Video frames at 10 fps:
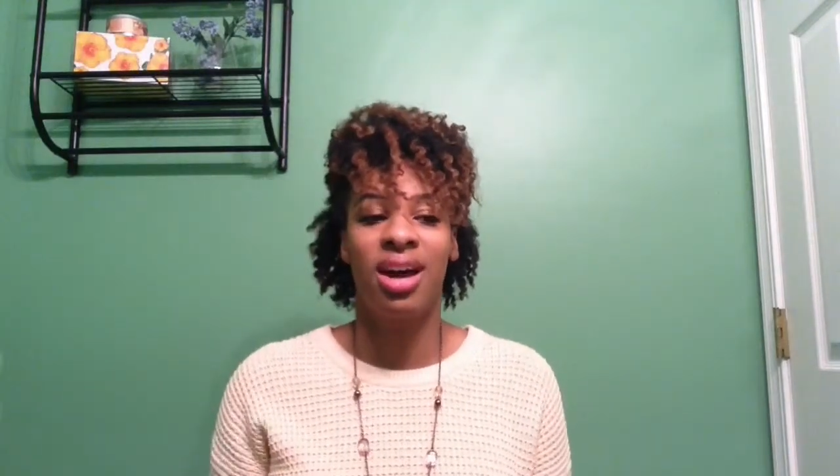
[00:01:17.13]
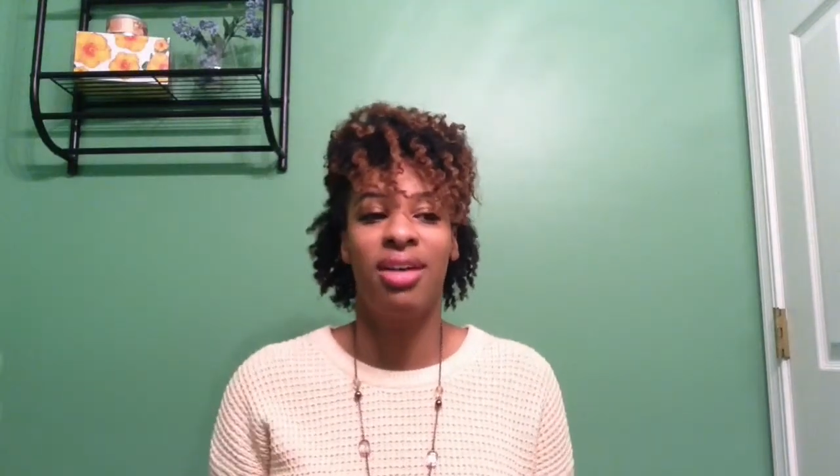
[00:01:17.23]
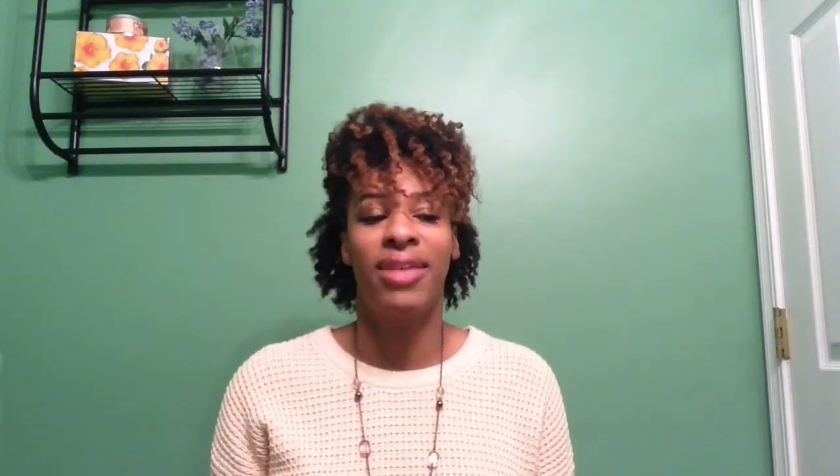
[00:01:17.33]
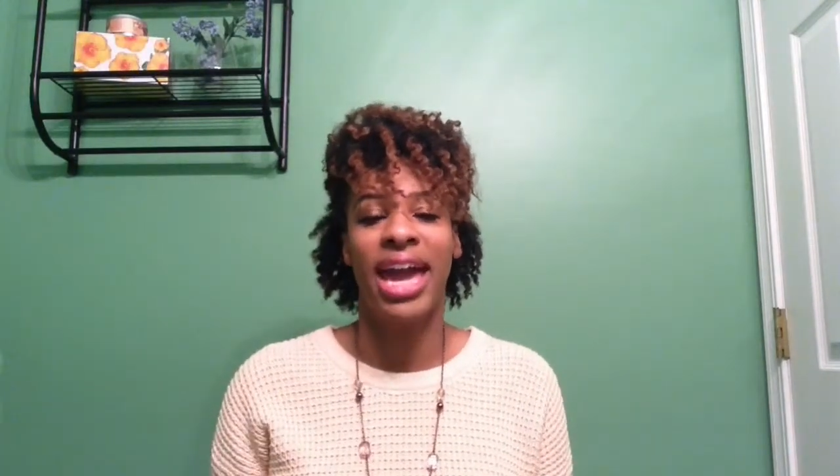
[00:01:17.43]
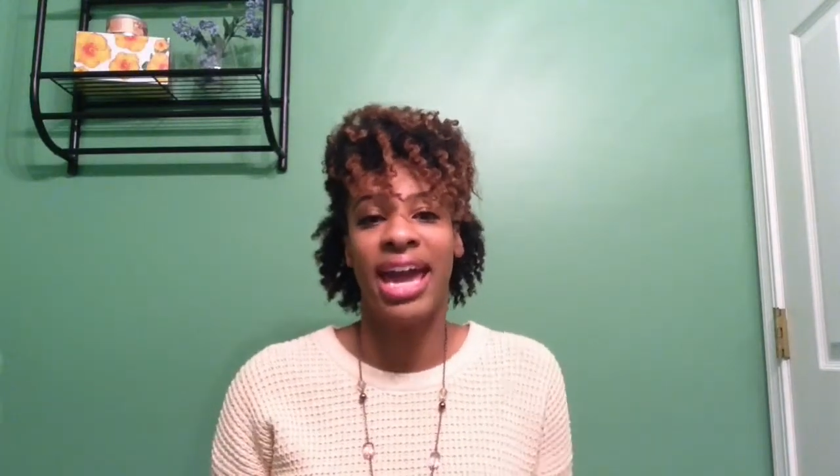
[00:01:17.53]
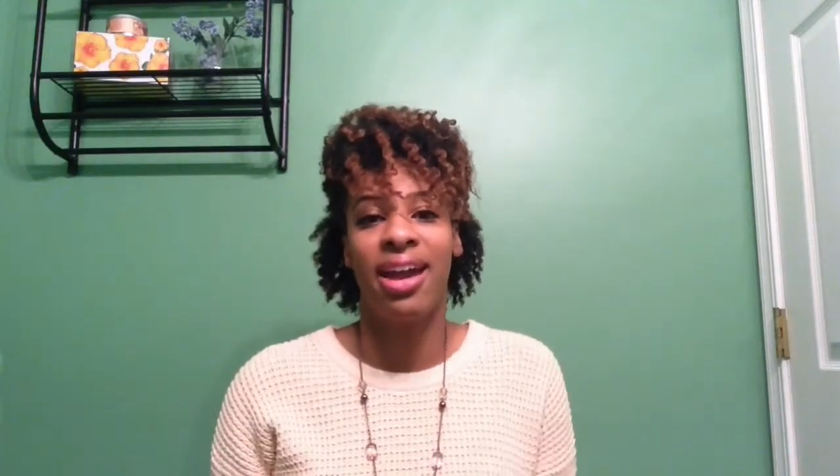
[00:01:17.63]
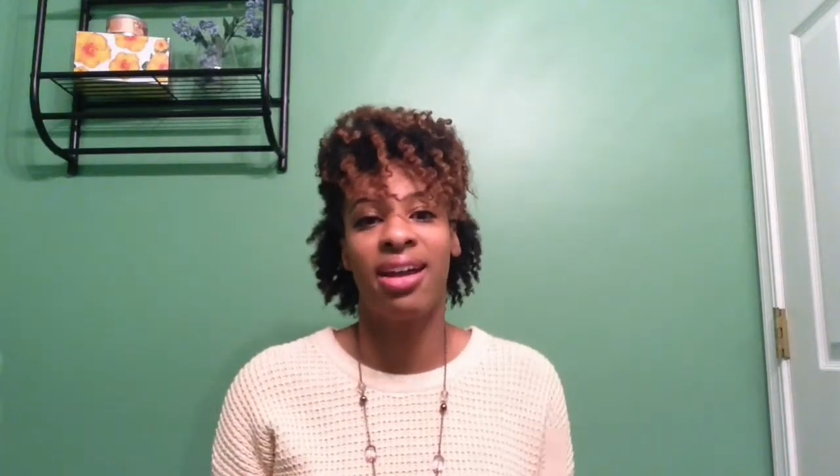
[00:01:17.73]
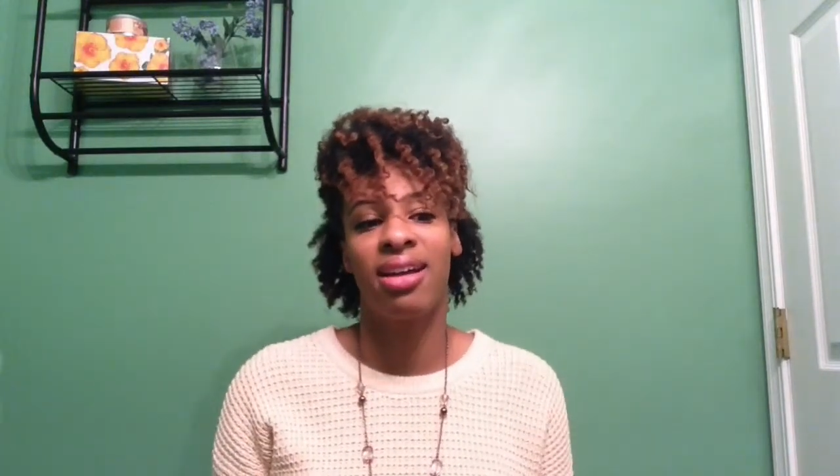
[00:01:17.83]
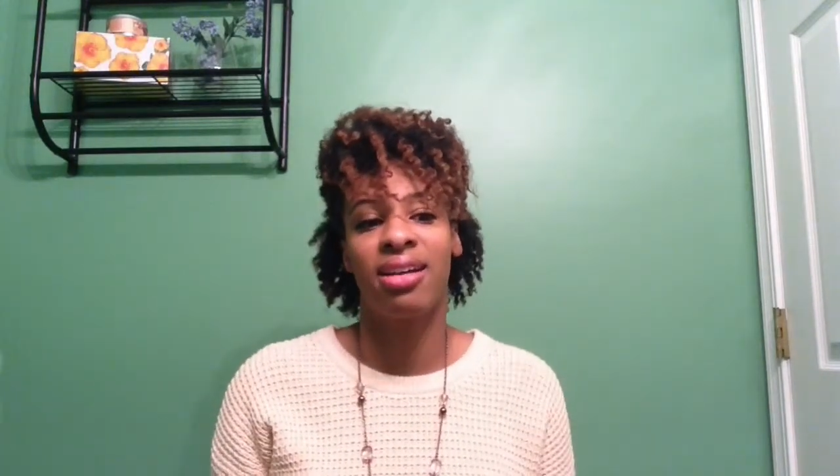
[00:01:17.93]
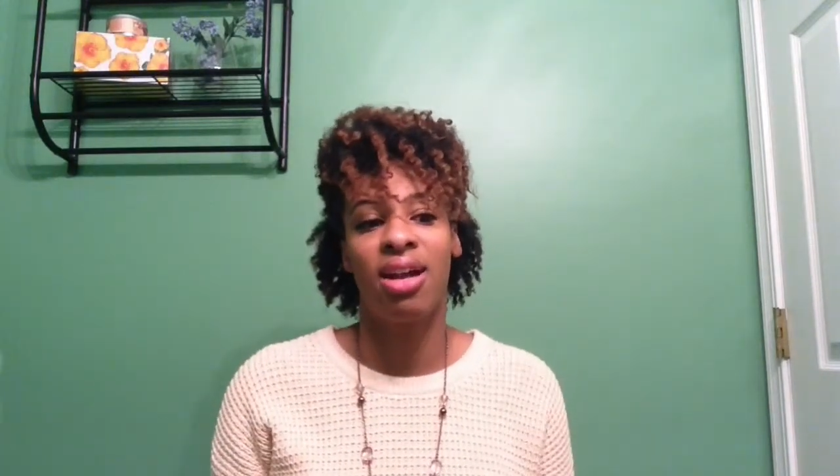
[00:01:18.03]
of
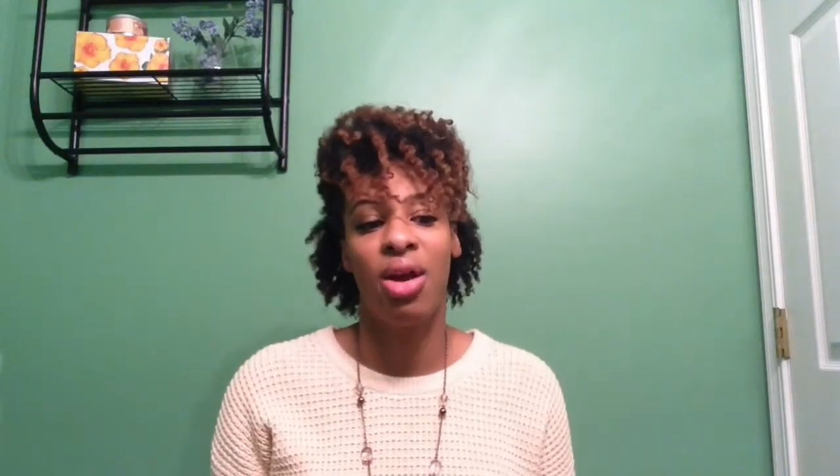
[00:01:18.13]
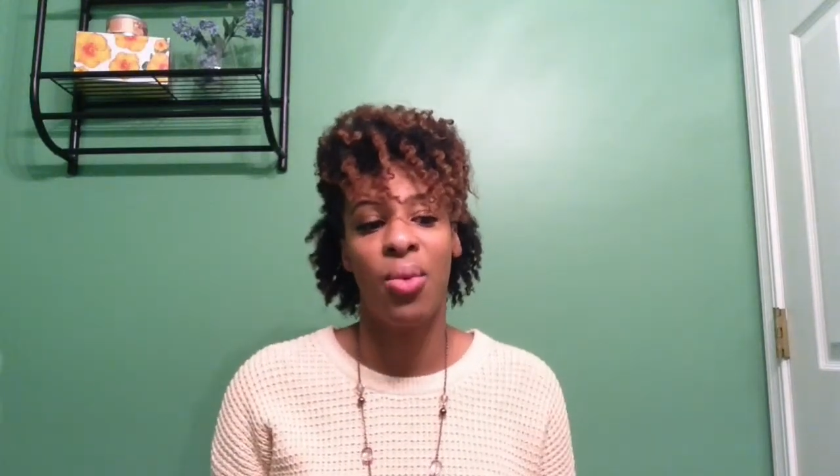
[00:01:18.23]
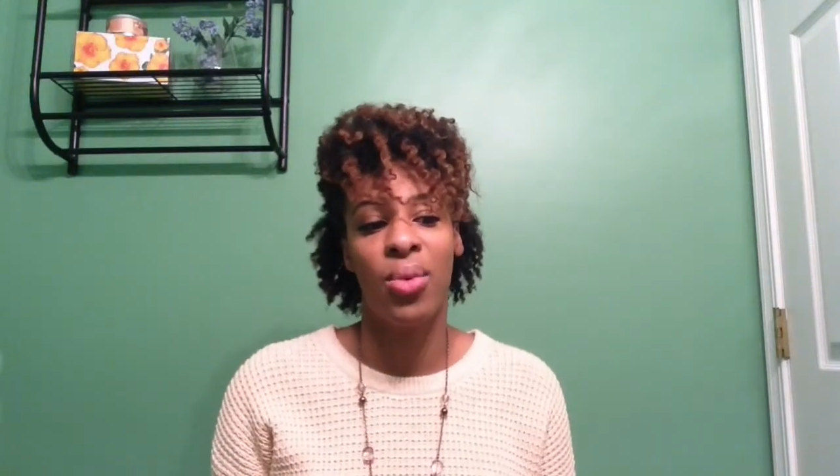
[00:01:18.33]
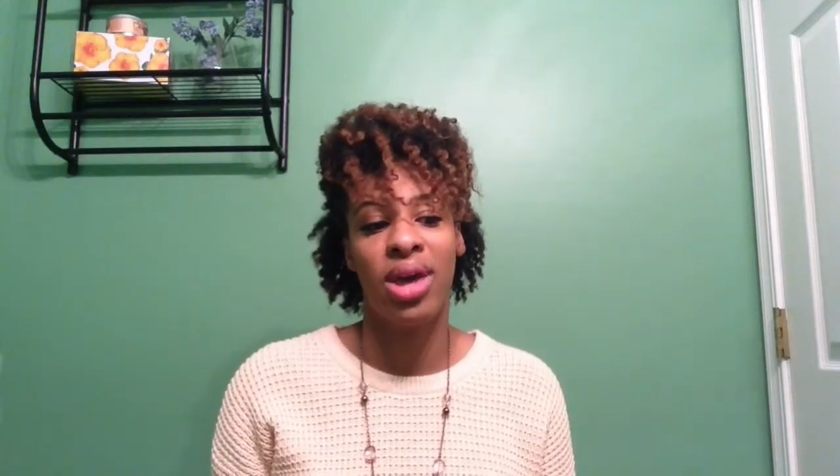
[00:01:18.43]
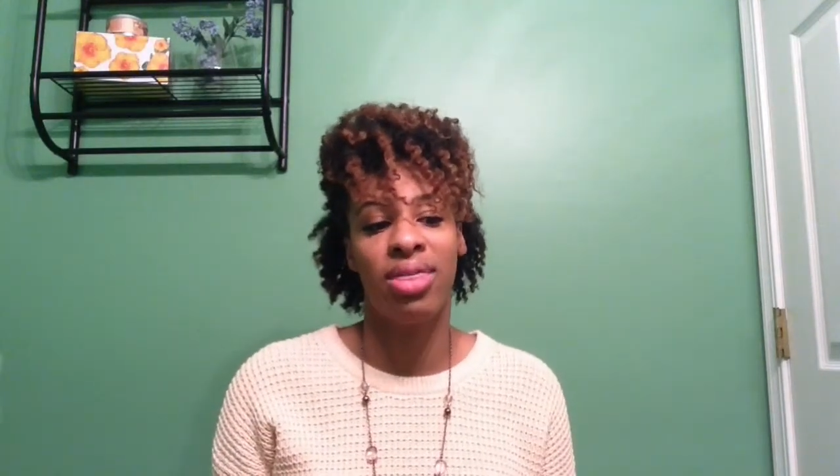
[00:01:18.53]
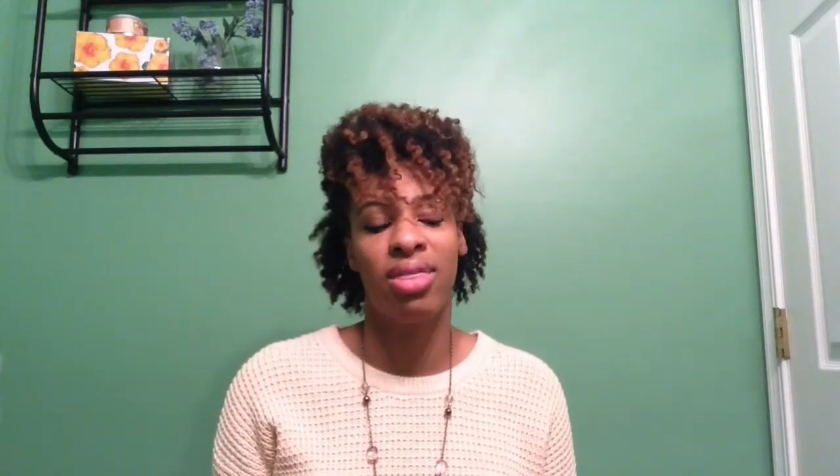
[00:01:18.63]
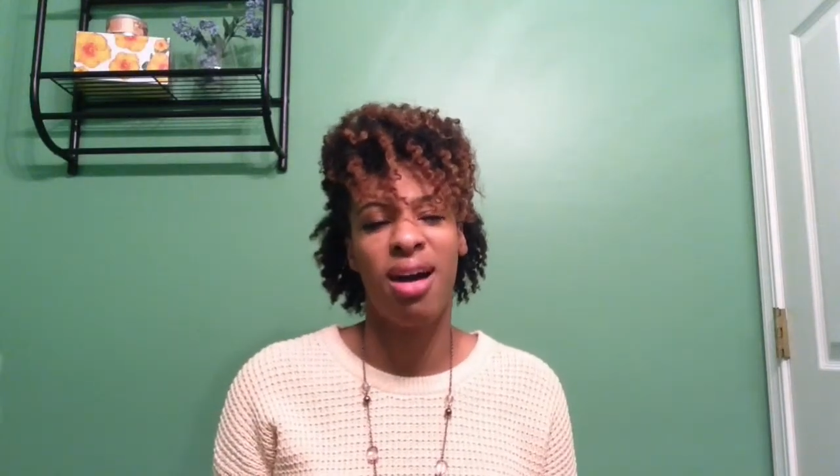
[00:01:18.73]
hair with